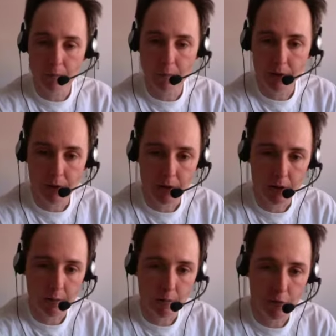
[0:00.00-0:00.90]
but
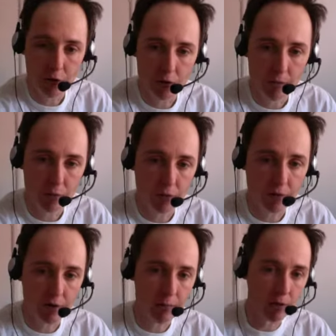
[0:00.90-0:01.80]
my voice should improve
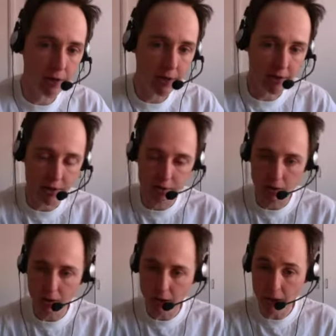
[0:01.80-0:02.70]
as the podcast goes
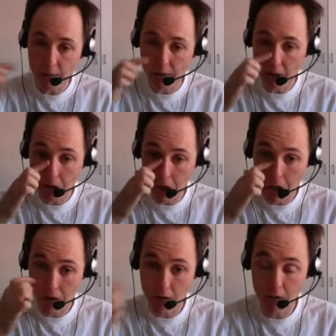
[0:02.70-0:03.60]
on. Anyway,
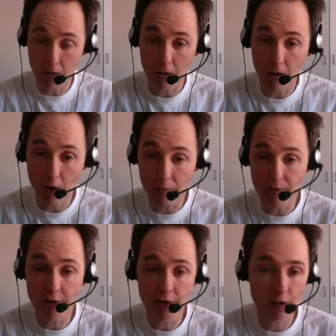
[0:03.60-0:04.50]

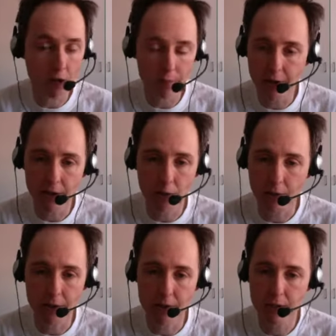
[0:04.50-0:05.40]
observational comedy.
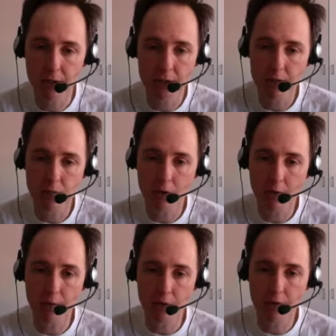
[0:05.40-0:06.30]
Look, it's one of
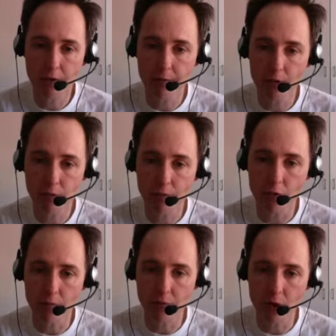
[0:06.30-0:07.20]
the most fundamental
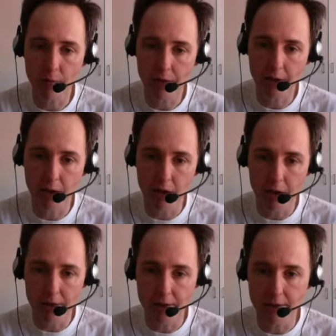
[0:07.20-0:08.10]
forms of comedy
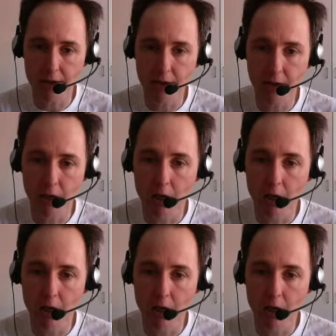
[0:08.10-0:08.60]
today.